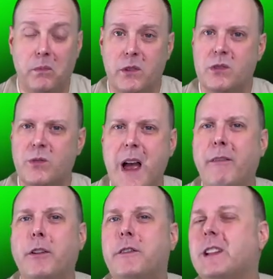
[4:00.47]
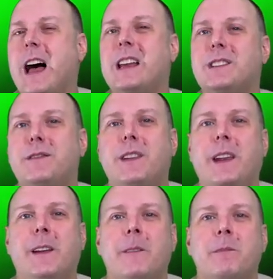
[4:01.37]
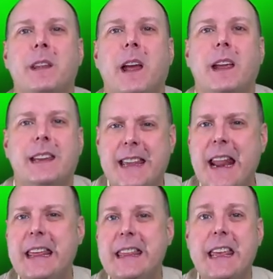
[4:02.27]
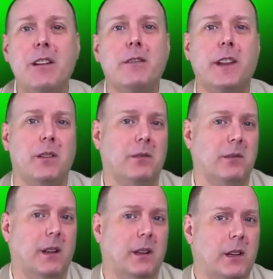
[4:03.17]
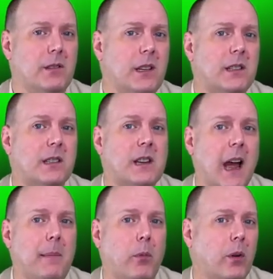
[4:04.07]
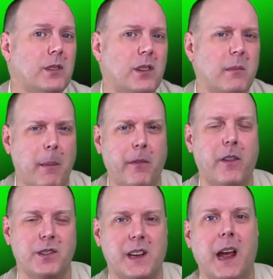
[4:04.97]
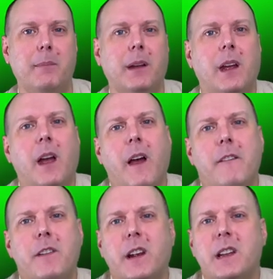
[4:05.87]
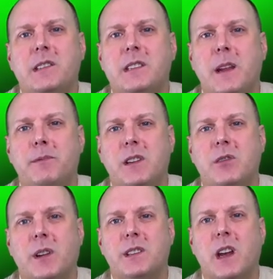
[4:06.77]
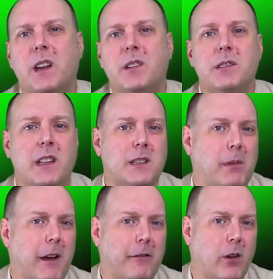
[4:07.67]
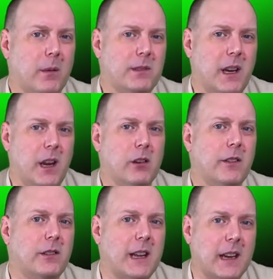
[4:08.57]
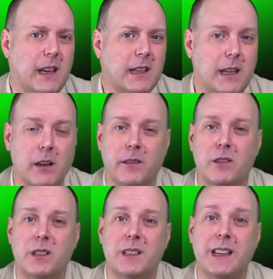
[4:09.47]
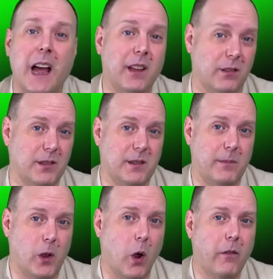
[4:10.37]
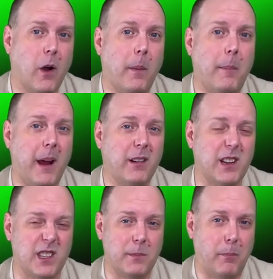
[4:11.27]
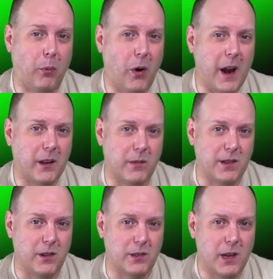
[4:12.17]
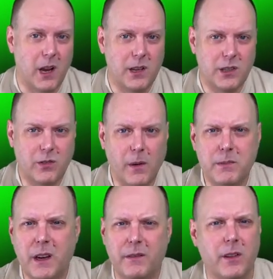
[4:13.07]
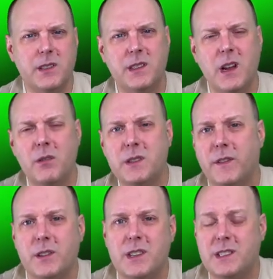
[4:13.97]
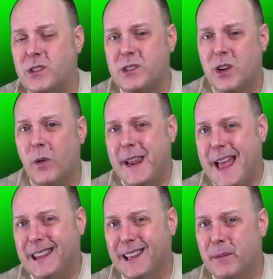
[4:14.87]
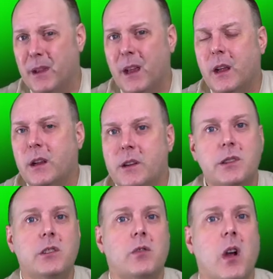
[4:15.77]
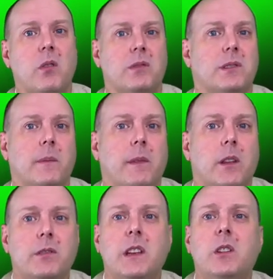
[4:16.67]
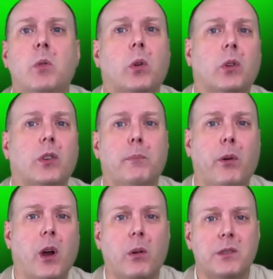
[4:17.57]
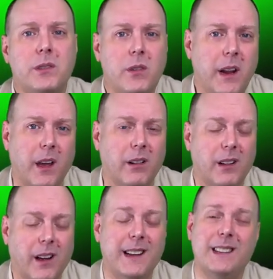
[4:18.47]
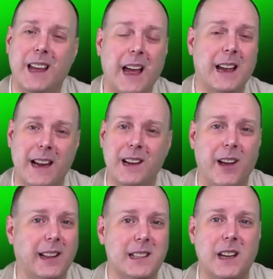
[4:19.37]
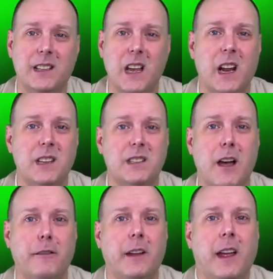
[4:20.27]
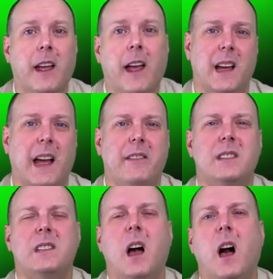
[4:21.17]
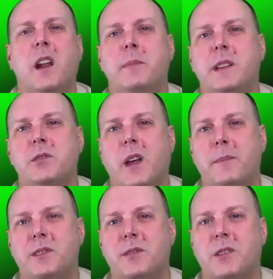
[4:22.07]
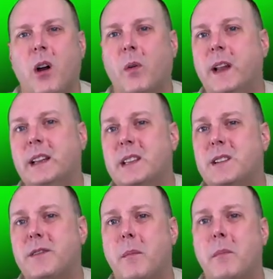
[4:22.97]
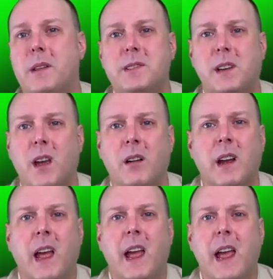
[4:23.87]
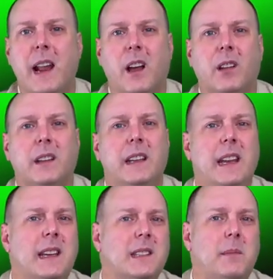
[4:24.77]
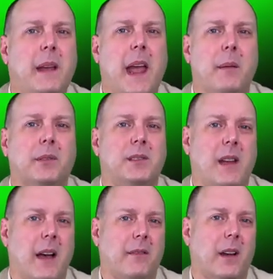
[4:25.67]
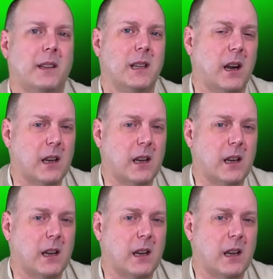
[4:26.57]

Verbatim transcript: travel philosophy, getting the interview using Skype or Zoom. I prefer Skype. Various tips and tricks on using these platforms, interview techniques, interview styles, overall preparedness, product research, scripting versus notes versus just going ad lib, using drones, using Google Earth Pro or Studio. I, I, I know I listed a ton of stuff. I have a ton of potential episodes already listed from months ago, and I'll easily be able to have a ton of